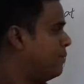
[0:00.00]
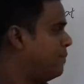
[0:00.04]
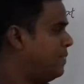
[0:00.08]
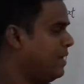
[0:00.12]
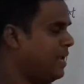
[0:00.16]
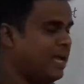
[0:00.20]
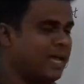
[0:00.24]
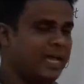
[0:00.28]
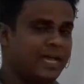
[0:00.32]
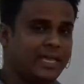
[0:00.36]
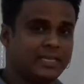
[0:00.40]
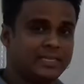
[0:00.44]

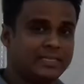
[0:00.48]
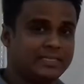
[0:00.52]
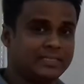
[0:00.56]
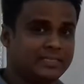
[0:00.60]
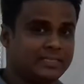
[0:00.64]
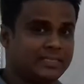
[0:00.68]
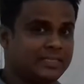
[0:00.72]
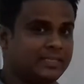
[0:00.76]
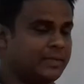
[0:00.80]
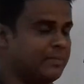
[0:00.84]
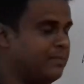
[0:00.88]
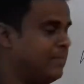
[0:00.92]
play
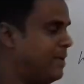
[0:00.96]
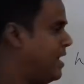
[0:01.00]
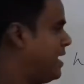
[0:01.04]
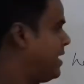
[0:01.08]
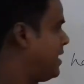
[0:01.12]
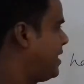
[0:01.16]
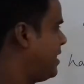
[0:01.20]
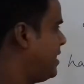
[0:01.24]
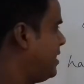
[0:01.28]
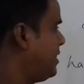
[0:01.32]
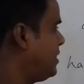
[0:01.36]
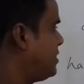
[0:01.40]
is in the
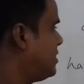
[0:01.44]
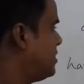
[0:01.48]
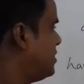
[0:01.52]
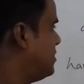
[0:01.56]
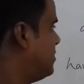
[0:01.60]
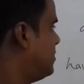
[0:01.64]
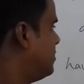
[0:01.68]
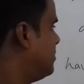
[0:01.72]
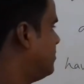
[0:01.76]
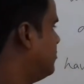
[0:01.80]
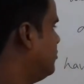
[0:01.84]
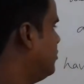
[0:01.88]
bracket,
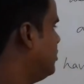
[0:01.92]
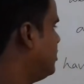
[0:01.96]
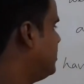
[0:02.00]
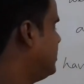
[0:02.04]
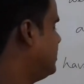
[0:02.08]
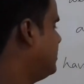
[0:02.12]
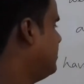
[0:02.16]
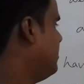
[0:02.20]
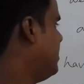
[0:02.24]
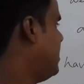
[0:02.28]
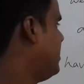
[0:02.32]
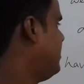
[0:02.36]
which
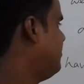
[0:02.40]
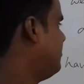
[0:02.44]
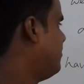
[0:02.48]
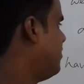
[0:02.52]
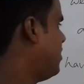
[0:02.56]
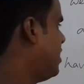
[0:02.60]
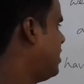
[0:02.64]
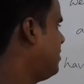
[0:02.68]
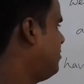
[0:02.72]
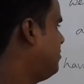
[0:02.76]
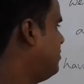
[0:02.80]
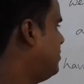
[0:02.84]
is the main
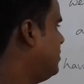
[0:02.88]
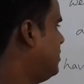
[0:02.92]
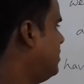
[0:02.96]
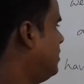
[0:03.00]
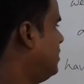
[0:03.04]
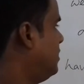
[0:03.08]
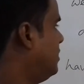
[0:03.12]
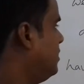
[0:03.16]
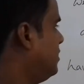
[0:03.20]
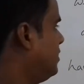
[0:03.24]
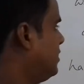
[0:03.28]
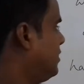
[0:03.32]
verb,
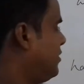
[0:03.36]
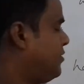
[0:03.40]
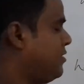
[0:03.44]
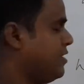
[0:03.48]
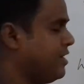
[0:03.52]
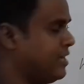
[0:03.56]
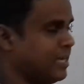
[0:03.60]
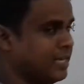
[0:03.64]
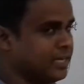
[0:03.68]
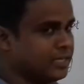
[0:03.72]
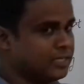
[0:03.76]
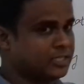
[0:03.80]

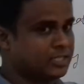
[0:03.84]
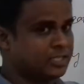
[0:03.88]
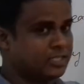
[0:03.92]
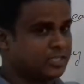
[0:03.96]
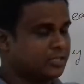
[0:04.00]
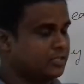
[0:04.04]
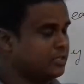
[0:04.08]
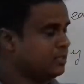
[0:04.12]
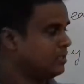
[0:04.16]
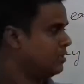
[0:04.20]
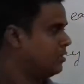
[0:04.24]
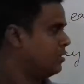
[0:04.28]
cricket.
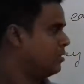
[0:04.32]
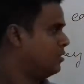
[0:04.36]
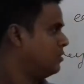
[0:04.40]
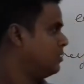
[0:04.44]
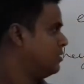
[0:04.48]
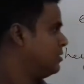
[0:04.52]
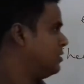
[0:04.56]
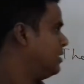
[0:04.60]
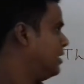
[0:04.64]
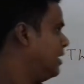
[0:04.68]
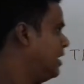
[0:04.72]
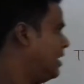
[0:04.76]

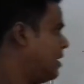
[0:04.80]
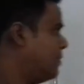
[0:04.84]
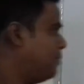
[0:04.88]
They